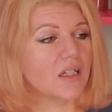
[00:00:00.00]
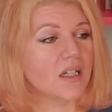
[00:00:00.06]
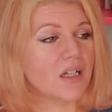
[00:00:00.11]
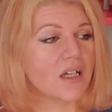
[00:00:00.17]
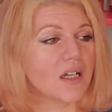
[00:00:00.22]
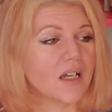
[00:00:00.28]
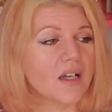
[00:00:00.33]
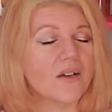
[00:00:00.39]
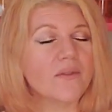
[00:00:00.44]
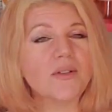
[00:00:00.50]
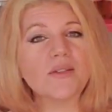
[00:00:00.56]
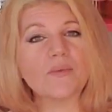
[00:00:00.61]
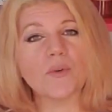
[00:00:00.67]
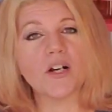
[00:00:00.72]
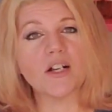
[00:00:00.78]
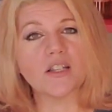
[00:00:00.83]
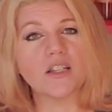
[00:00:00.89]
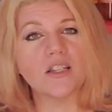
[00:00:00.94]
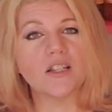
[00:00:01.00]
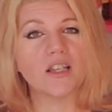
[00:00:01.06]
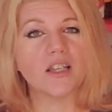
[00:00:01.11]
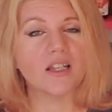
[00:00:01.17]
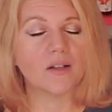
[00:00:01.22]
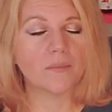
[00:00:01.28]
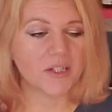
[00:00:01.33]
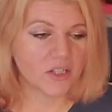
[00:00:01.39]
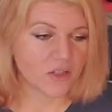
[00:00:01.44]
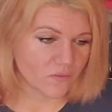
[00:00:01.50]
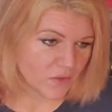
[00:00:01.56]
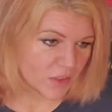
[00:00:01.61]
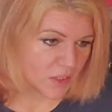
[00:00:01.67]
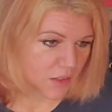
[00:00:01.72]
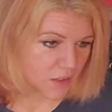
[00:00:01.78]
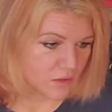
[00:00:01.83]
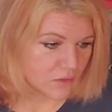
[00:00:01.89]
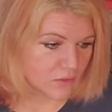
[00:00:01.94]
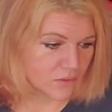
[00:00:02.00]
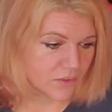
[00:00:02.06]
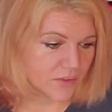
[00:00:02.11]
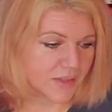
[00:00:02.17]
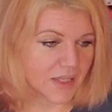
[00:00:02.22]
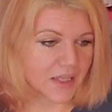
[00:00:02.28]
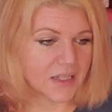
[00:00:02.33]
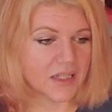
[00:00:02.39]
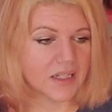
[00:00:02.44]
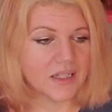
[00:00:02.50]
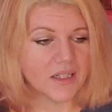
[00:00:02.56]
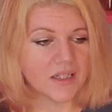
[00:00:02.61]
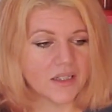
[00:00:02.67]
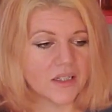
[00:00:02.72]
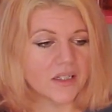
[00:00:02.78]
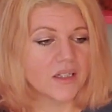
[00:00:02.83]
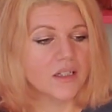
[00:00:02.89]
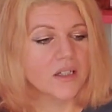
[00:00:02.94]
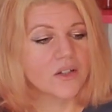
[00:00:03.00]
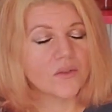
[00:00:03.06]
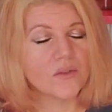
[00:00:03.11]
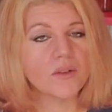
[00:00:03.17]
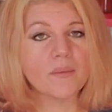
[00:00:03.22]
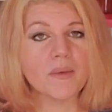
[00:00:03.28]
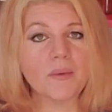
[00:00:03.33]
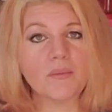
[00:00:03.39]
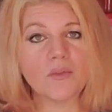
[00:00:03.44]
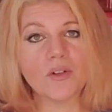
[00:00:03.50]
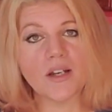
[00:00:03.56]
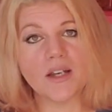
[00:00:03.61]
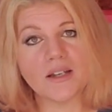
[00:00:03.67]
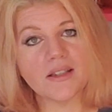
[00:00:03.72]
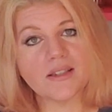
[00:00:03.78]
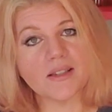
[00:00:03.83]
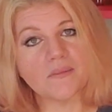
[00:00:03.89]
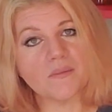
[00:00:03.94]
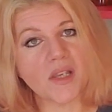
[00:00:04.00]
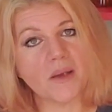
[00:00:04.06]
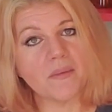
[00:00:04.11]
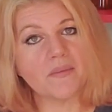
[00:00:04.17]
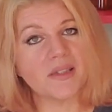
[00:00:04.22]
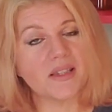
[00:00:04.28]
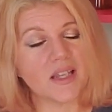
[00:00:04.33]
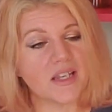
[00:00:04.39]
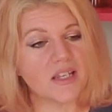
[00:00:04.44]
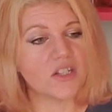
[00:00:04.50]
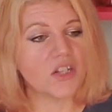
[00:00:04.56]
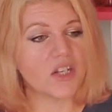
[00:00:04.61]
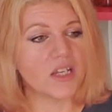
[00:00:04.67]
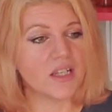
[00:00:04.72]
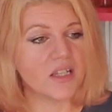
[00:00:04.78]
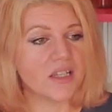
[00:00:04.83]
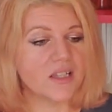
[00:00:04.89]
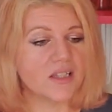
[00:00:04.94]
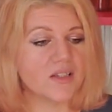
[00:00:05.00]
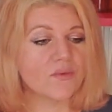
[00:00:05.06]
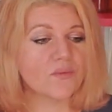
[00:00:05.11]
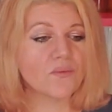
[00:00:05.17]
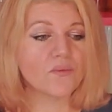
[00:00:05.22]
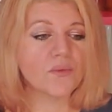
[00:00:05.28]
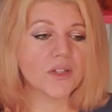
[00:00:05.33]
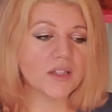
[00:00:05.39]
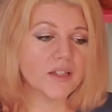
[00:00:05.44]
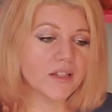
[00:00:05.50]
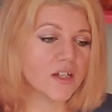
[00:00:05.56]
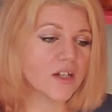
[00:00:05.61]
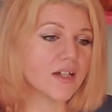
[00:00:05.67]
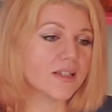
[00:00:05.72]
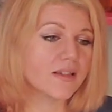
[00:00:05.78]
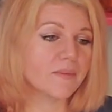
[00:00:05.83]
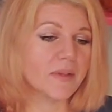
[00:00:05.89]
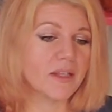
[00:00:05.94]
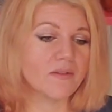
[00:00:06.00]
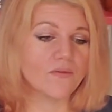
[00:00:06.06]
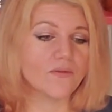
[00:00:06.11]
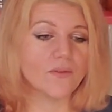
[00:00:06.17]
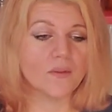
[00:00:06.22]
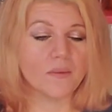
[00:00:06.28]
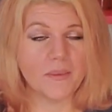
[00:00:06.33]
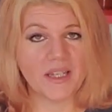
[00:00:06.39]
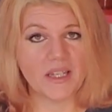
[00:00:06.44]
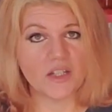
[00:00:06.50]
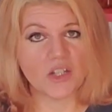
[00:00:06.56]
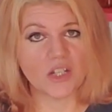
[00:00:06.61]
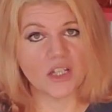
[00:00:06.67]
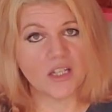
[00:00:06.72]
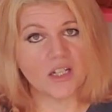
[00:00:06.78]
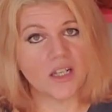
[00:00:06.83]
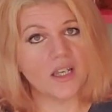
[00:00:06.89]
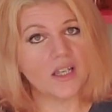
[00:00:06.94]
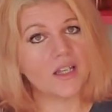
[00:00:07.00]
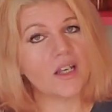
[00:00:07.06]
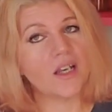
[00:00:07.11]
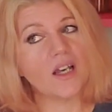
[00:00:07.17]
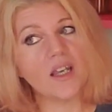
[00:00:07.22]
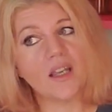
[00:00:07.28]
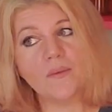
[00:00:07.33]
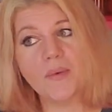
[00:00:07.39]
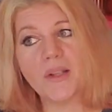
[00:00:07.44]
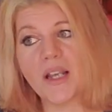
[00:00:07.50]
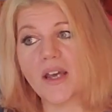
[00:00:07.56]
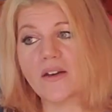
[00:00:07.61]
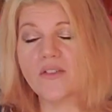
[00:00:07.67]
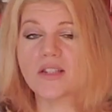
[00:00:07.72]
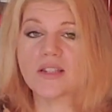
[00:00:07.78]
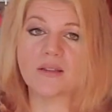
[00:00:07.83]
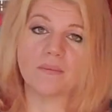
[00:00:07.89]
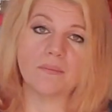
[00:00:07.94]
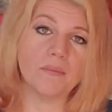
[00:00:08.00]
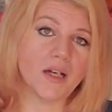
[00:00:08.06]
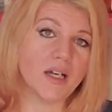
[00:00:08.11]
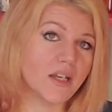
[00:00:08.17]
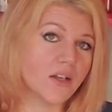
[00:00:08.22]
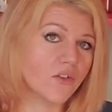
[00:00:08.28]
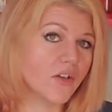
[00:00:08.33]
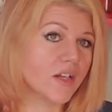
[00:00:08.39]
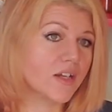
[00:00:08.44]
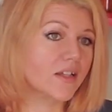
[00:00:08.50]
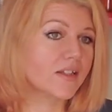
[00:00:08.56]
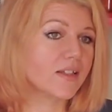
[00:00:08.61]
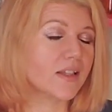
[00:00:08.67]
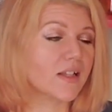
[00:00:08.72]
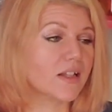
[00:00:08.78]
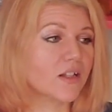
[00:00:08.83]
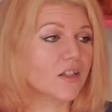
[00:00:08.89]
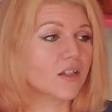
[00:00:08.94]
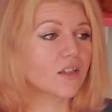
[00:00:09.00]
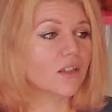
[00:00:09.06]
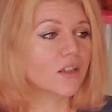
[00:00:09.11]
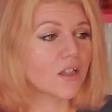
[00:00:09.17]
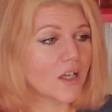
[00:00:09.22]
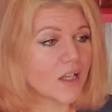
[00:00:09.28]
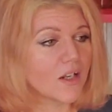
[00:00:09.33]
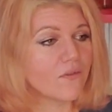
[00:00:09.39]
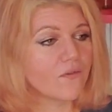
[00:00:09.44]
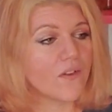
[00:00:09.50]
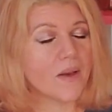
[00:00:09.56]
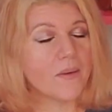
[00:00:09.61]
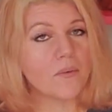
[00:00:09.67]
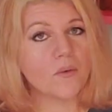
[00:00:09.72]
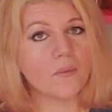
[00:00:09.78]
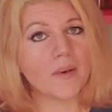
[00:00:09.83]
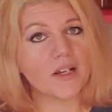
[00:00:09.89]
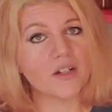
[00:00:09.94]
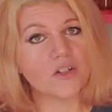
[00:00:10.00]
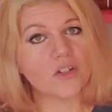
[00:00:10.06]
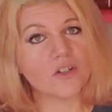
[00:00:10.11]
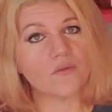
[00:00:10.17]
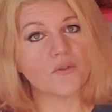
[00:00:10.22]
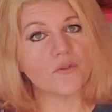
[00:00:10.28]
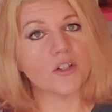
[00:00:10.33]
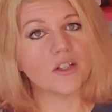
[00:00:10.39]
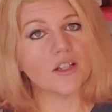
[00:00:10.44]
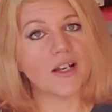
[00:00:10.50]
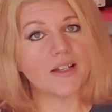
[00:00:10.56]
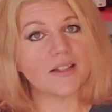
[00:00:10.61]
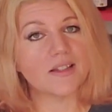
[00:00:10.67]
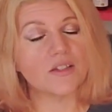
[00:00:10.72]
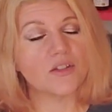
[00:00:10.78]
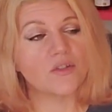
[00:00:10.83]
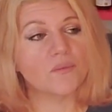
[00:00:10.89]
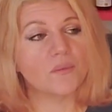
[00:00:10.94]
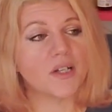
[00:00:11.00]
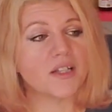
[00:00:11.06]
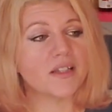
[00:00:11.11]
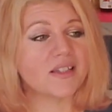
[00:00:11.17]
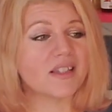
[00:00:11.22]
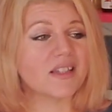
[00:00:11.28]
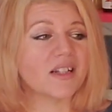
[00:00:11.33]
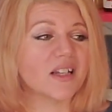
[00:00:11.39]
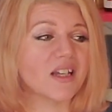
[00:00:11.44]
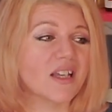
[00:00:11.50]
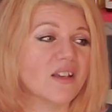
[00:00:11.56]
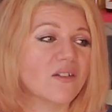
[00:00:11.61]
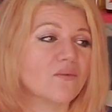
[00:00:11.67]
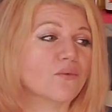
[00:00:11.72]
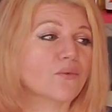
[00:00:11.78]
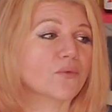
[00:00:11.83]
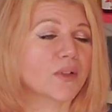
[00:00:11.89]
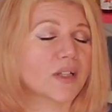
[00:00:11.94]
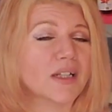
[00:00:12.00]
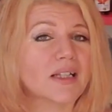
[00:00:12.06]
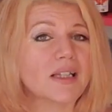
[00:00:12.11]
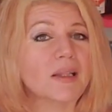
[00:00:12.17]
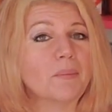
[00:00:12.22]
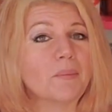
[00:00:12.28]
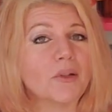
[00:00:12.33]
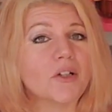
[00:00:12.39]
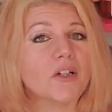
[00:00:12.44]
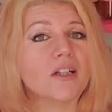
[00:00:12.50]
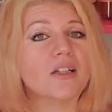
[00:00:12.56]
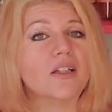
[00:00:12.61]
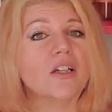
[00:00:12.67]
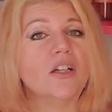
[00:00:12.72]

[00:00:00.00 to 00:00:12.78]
I was watching again a bunch of videos, and remember how sometimes nightshades really cause me inflammation, and I've been having some migraines and a lot of fibromyalgia for the last two months, and I have really put,